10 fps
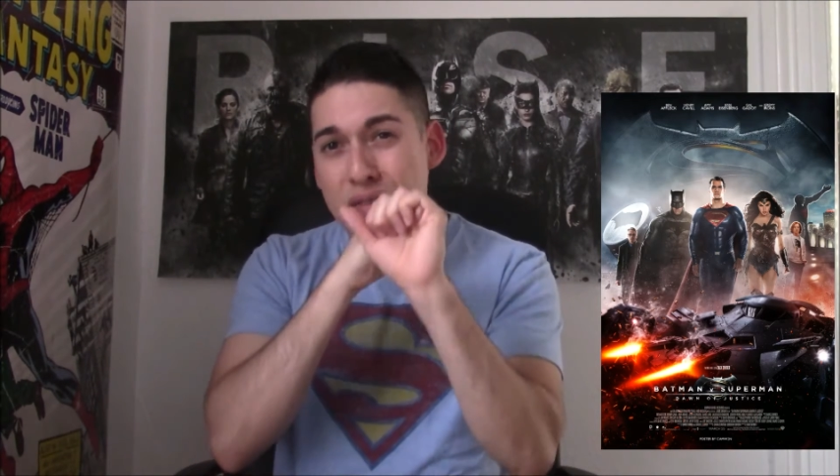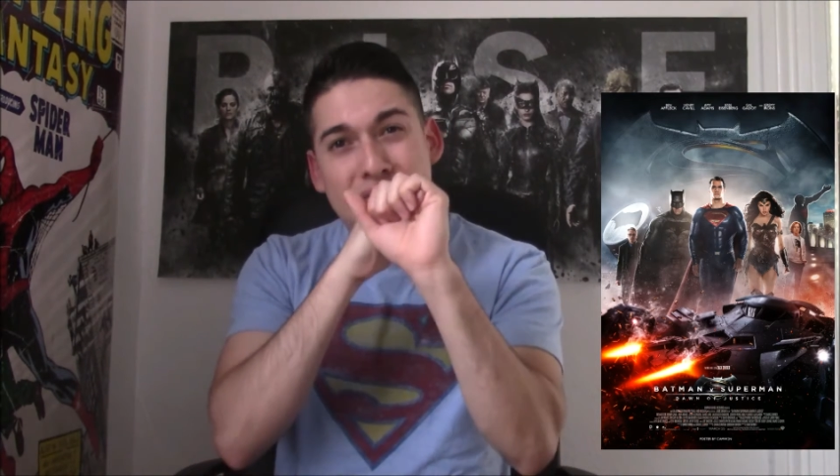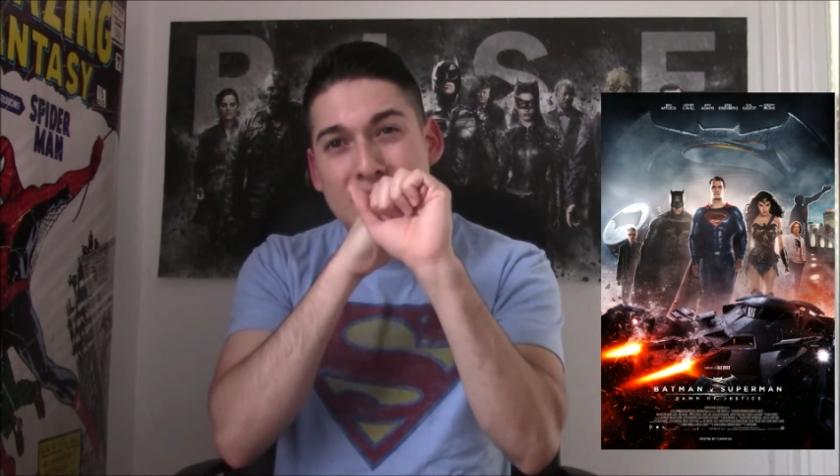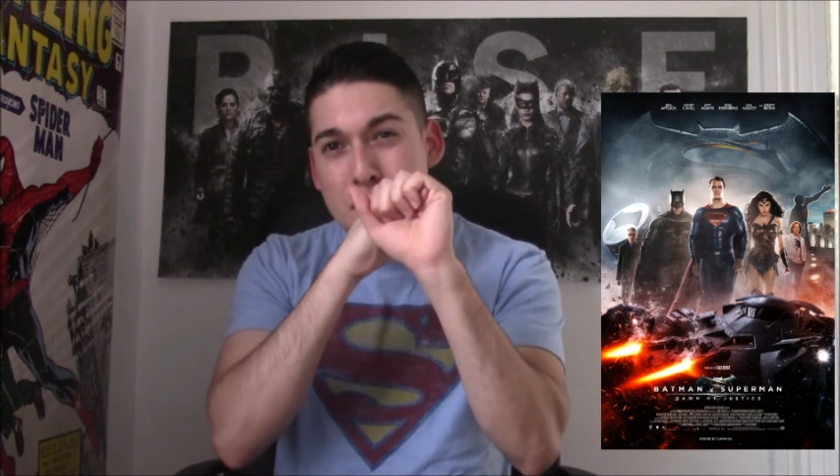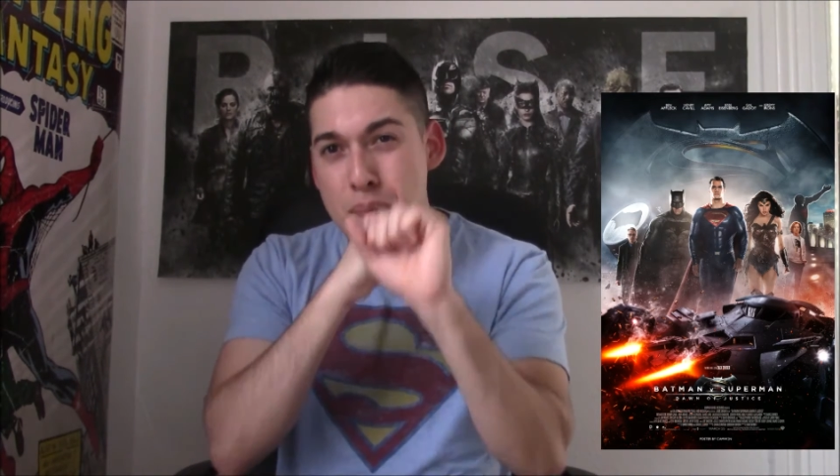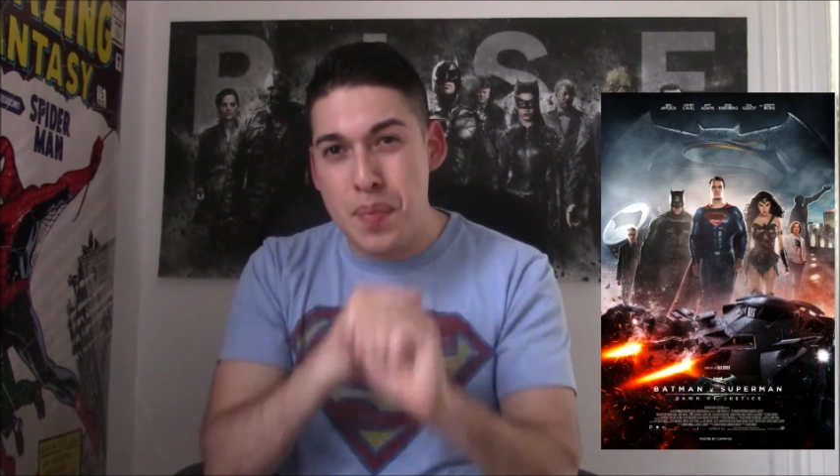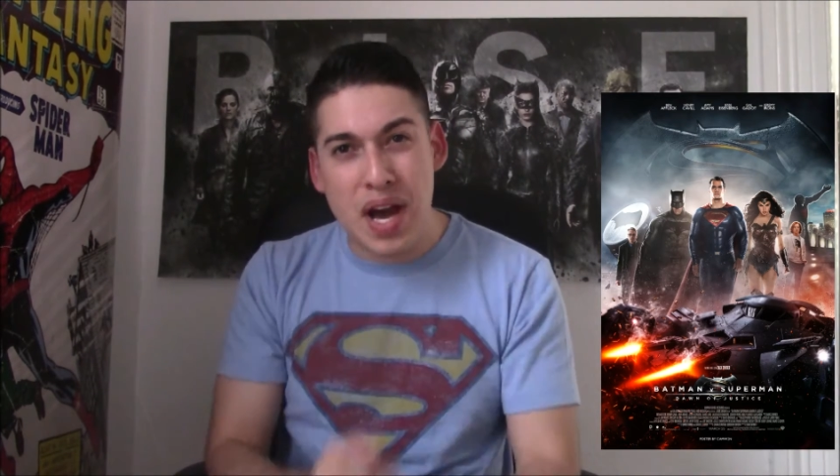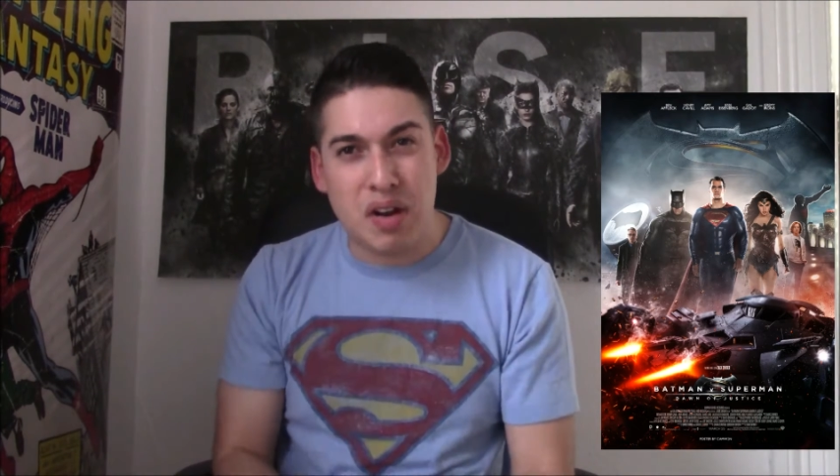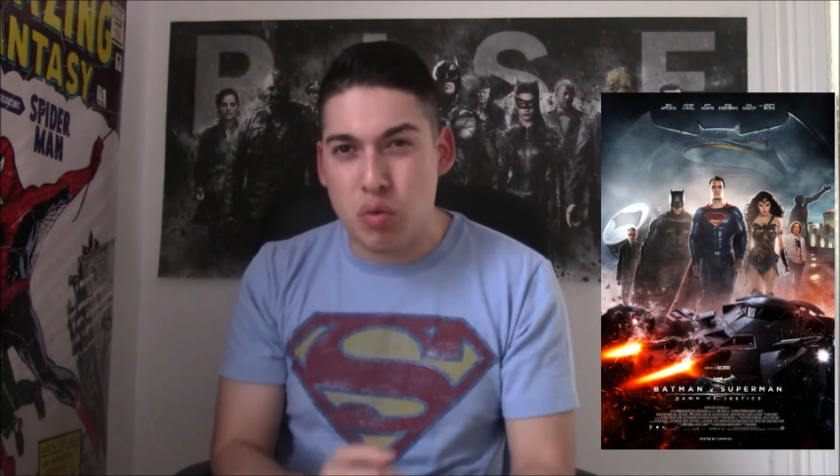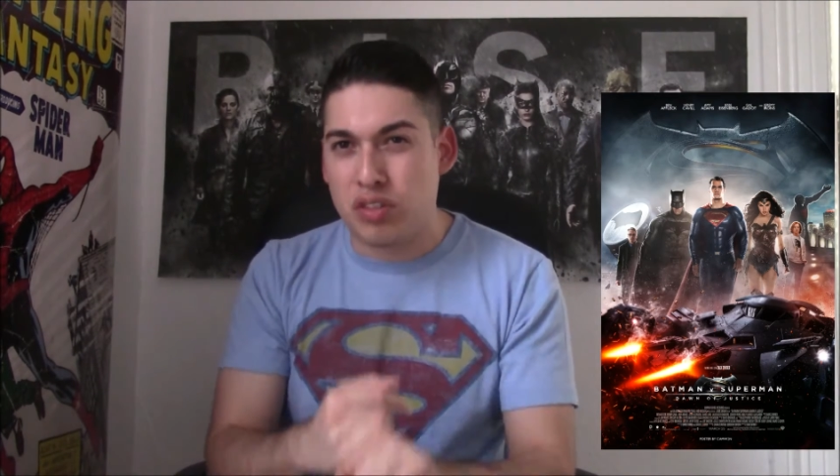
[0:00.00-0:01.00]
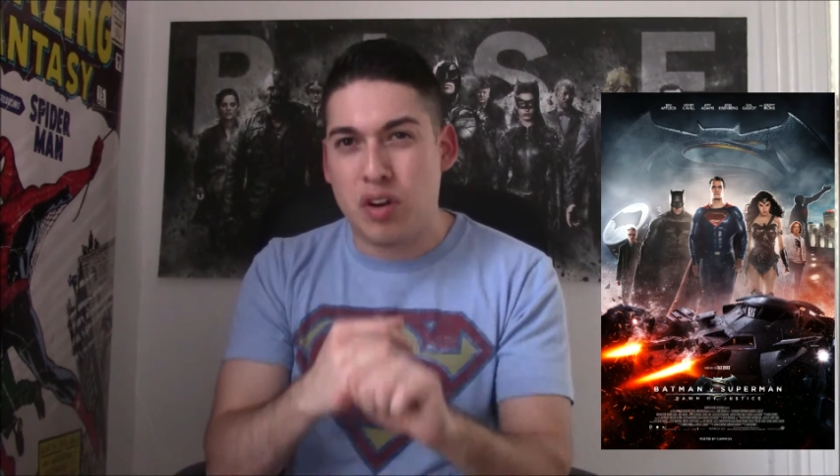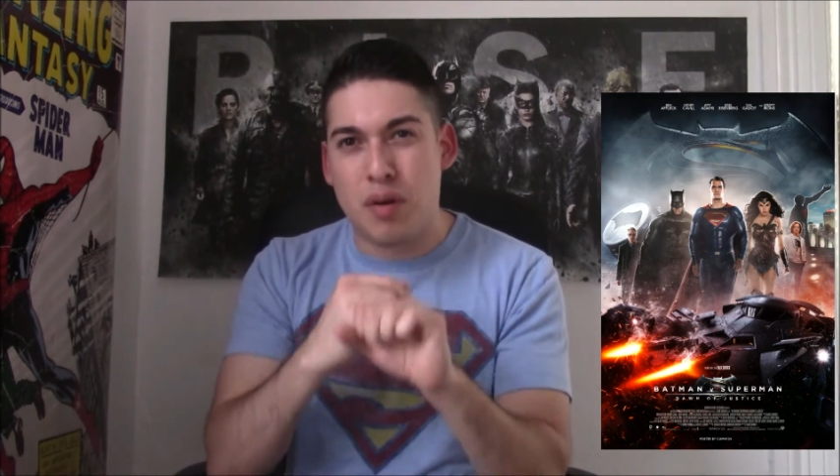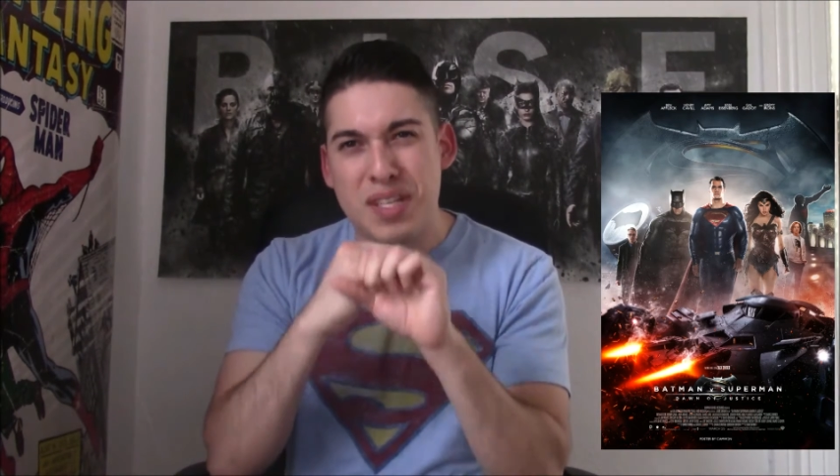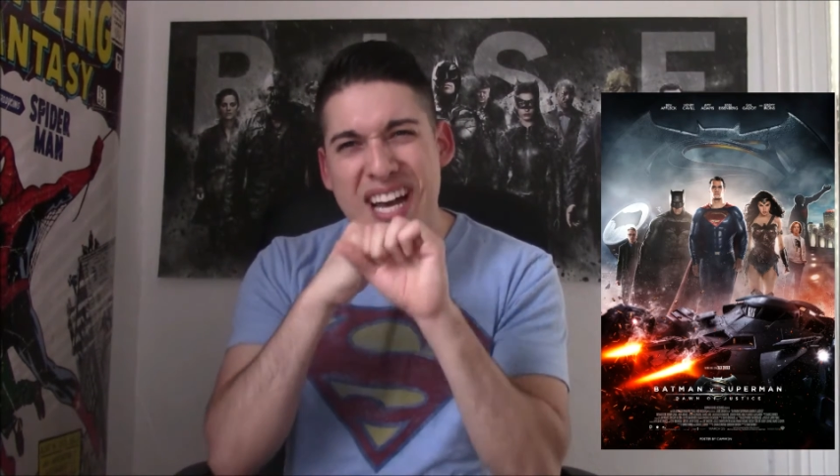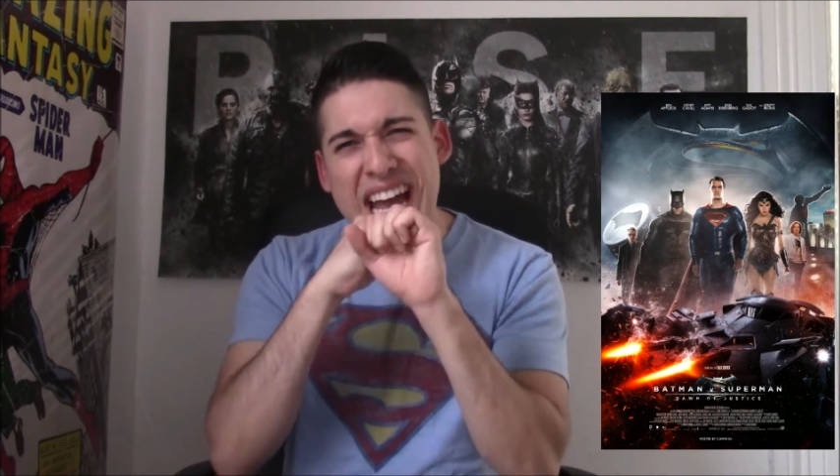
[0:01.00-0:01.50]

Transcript: Everything about it was garbage.